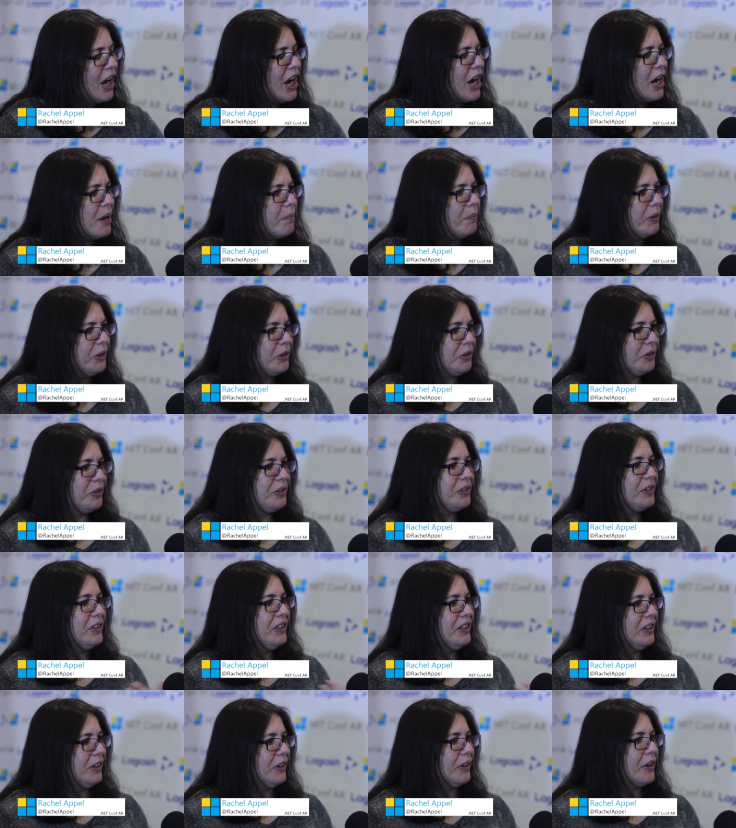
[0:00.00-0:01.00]
But just,
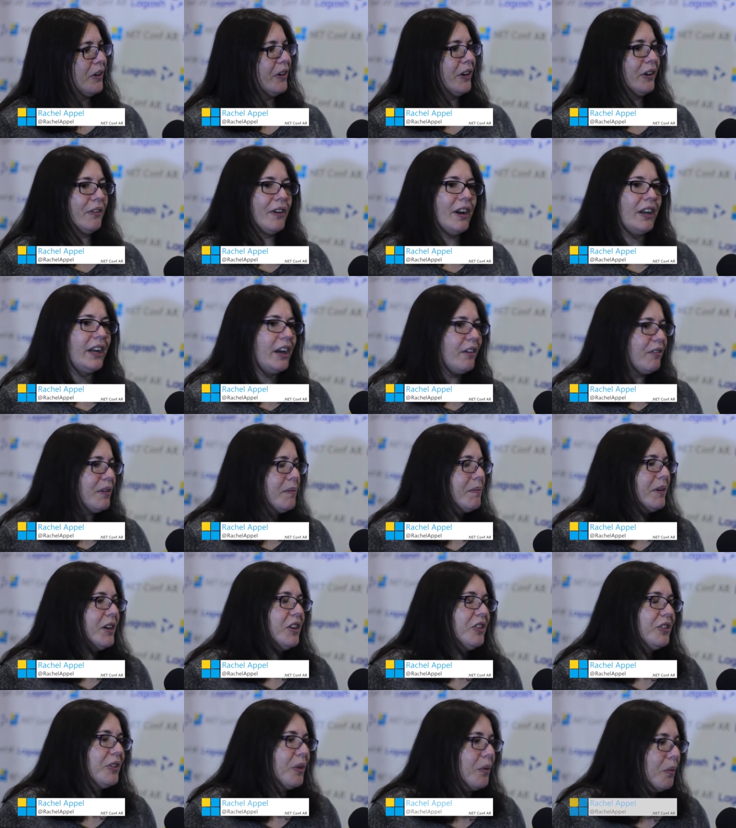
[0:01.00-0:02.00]
going around,
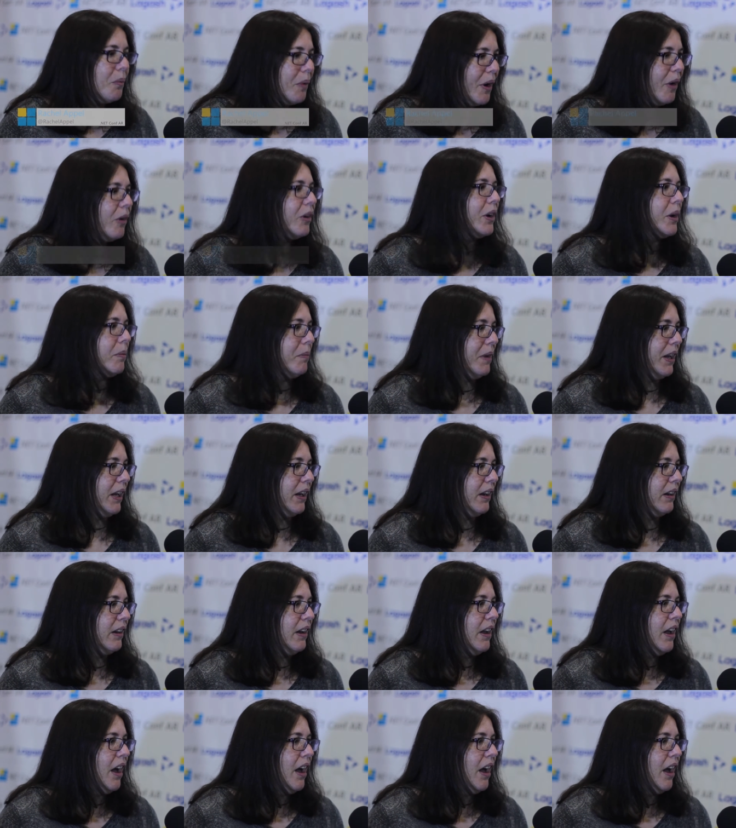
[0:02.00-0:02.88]
everybody's so welcoming